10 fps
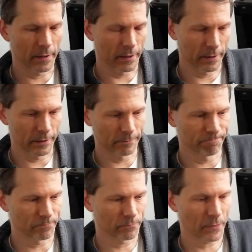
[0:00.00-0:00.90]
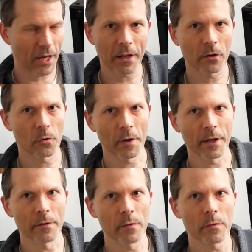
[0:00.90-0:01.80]
Um, I don't know why I
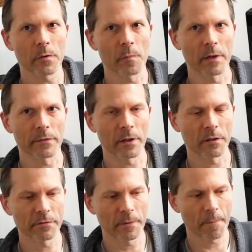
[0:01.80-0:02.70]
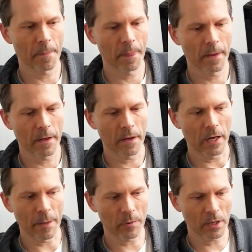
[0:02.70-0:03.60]
deluded myself.
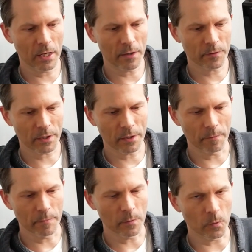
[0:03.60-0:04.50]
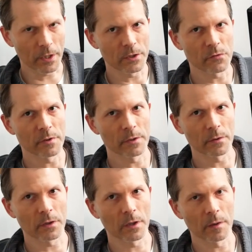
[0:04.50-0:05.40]
I'm going to have to get a mid-range video
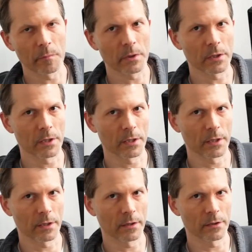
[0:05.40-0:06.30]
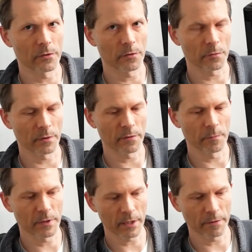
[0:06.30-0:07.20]
card and put it in there and just run some
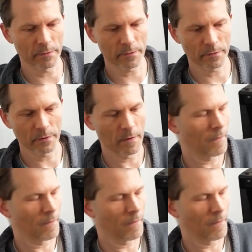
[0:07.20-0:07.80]
tests.